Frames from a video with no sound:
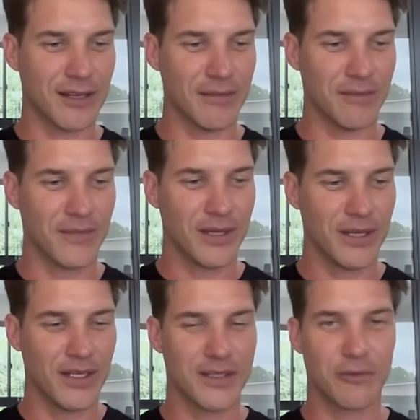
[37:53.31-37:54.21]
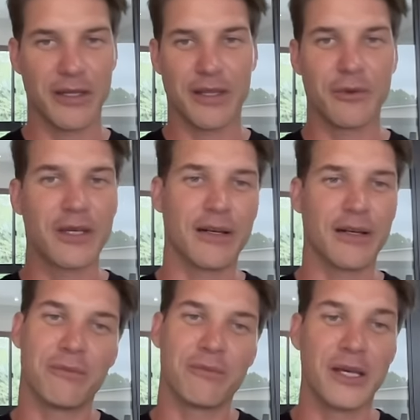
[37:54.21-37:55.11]
it's a way that we can be
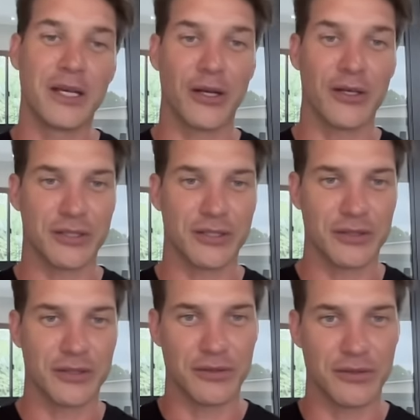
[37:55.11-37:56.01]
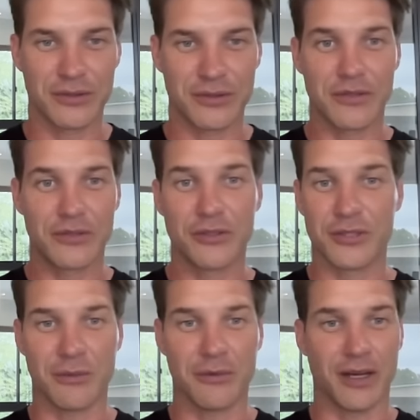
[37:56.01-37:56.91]
closer to to some of
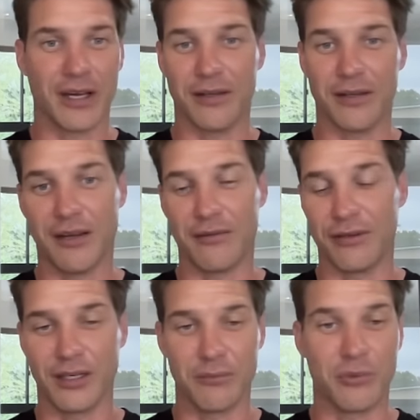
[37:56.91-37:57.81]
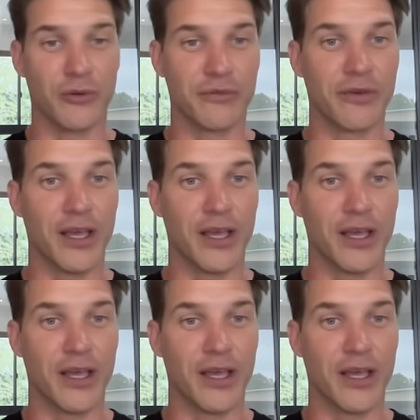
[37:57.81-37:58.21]
our, our really important fans.